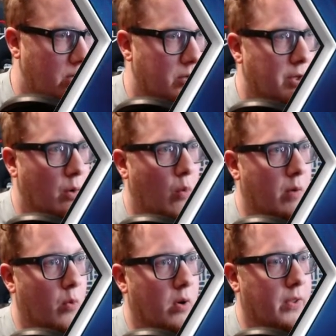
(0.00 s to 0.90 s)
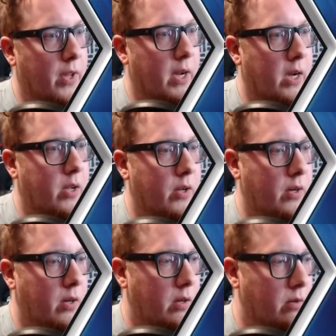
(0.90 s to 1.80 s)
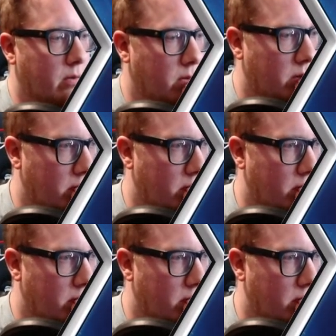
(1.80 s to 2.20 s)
So one more thing I could do